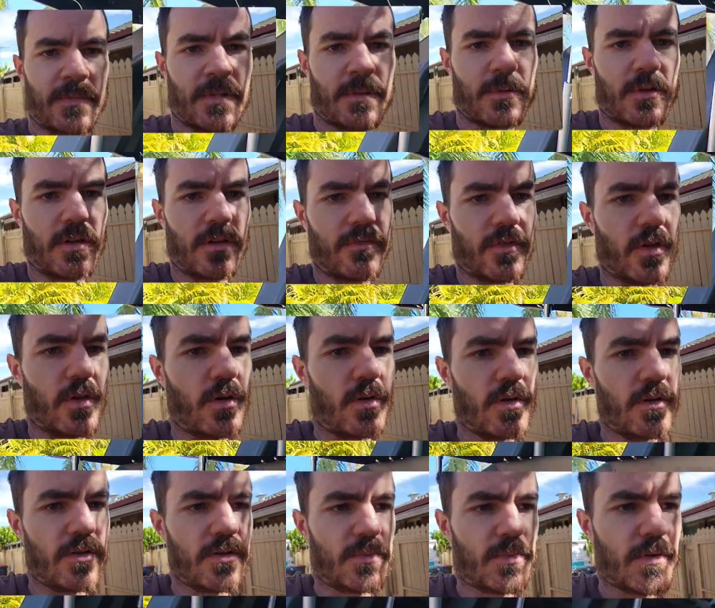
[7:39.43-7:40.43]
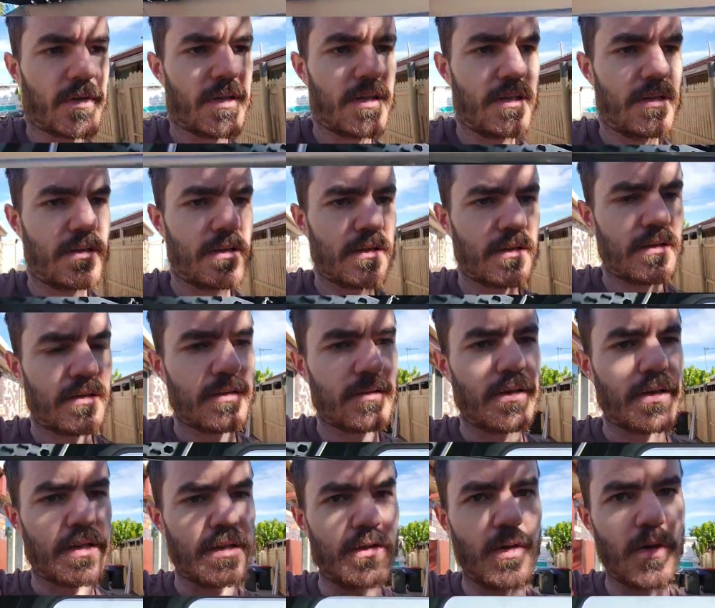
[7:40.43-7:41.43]
But overall, it was pretty,
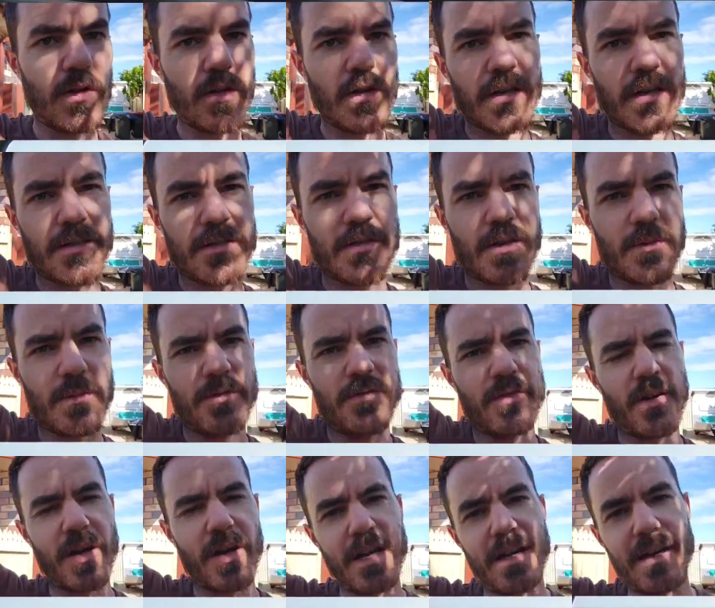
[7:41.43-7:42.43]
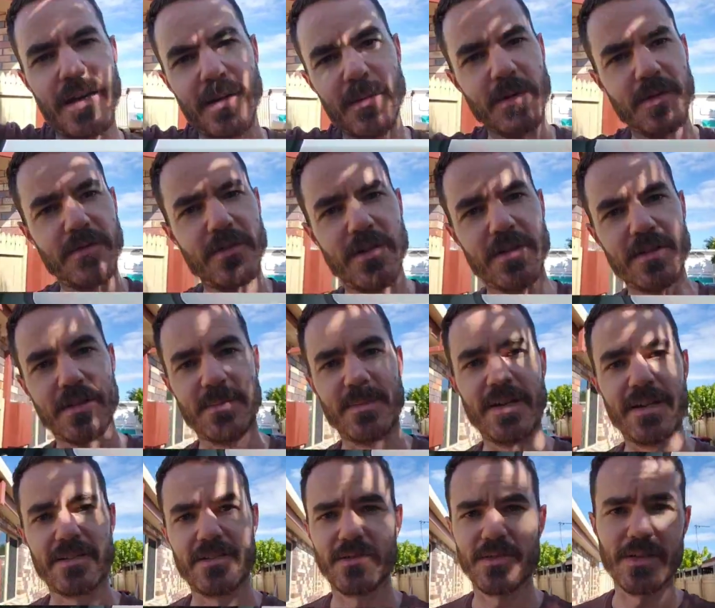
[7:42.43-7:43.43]
like, it looked like it was going to be very hard when I first
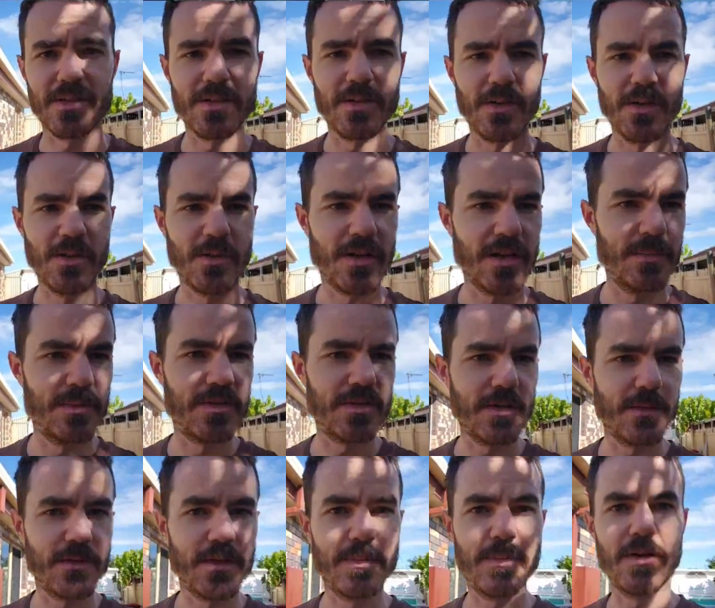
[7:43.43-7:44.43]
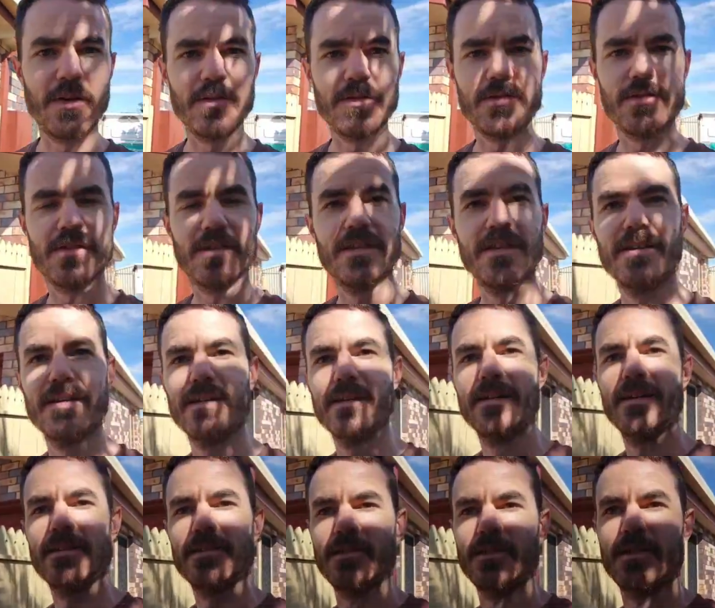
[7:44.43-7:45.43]
unpacked it. It's like, holy crap, there's so many bolts,
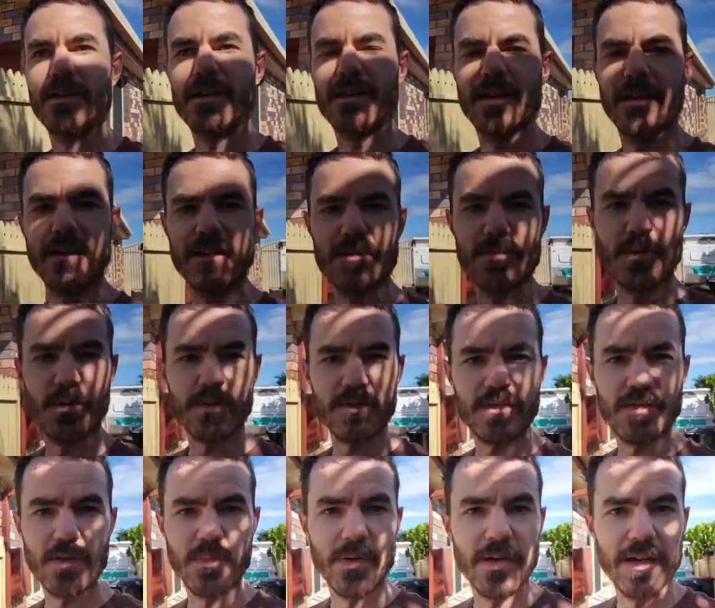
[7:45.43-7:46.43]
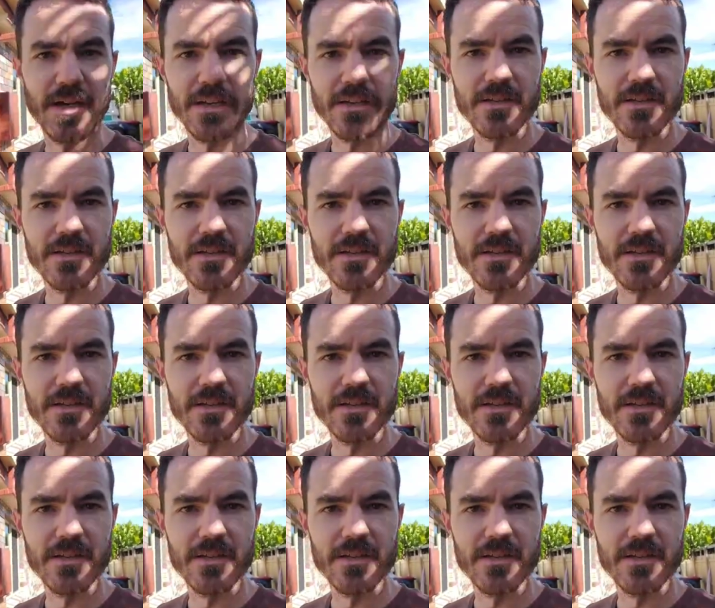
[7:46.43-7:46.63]
it's going to take ages, but it wasn't too bad.